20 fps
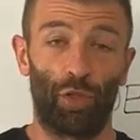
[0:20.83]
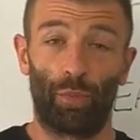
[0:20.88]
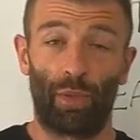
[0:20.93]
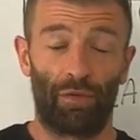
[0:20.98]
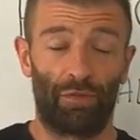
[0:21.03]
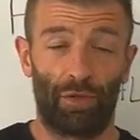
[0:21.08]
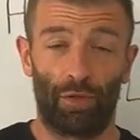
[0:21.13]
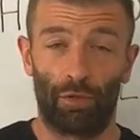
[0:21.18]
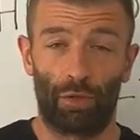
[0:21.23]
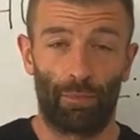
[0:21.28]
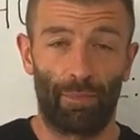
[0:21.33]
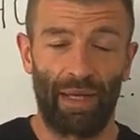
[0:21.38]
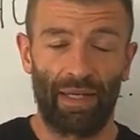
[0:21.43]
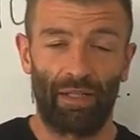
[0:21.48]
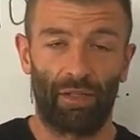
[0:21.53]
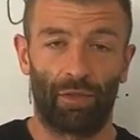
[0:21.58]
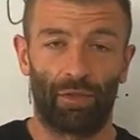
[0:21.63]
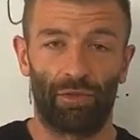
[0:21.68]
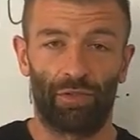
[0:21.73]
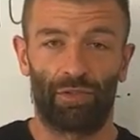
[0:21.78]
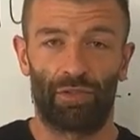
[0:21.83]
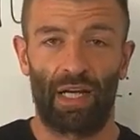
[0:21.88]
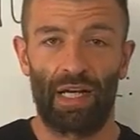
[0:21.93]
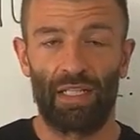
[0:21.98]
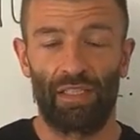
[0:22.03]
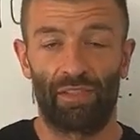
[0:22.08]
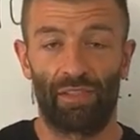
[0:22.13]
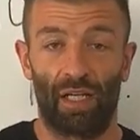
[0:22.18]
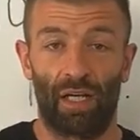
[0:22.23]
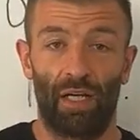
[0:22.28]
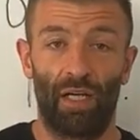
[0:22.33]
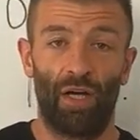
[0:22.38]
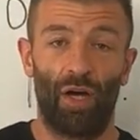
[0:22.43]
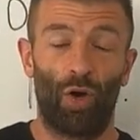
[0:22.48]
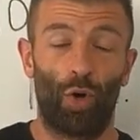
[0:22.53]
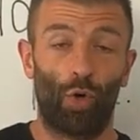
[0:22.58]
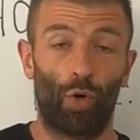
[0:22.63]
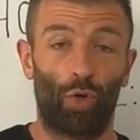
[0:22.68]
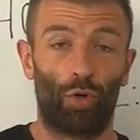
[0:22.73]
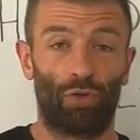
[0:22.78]
whether you're a main contractor
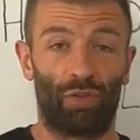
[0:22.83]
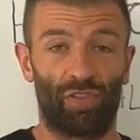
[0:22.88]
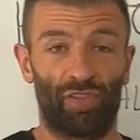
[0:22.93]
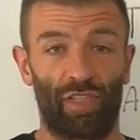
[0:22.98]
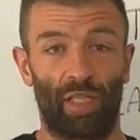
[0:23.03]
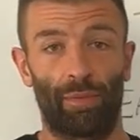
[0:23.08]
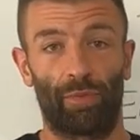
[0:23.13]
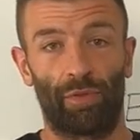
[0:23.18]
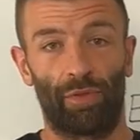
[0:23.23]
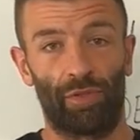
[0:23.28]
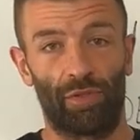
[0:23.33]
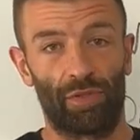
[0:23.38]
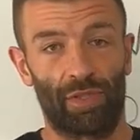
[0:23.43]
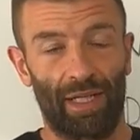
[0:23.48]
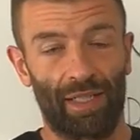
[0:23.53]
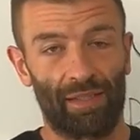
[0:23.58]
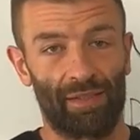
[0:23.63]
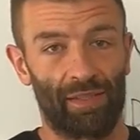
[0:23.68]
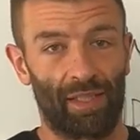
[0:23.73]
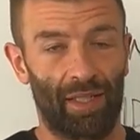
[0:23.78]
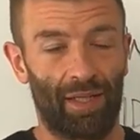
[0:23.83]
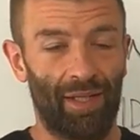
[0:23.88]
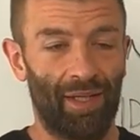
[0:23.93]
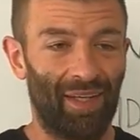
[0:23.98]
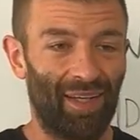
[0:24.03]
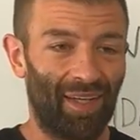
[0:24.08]
or a subcontractor.